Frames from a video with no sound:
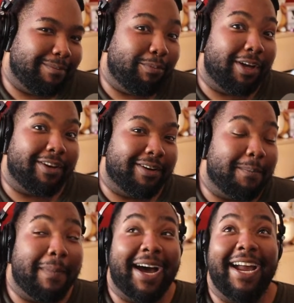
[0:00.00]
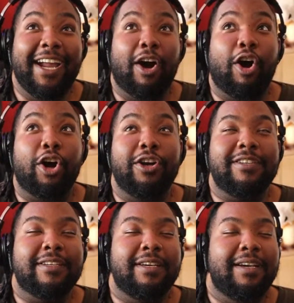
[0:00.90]
brother, my
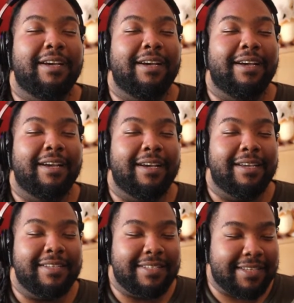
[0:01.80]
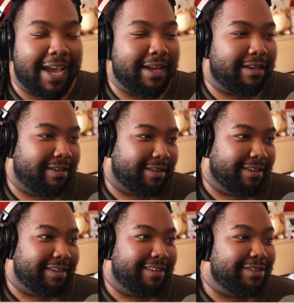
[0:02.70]
heart sank.
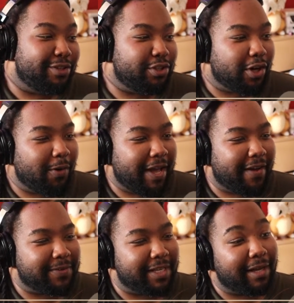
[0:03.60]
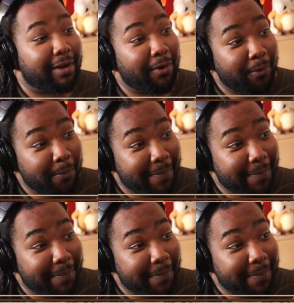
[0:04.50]
So I was like, oh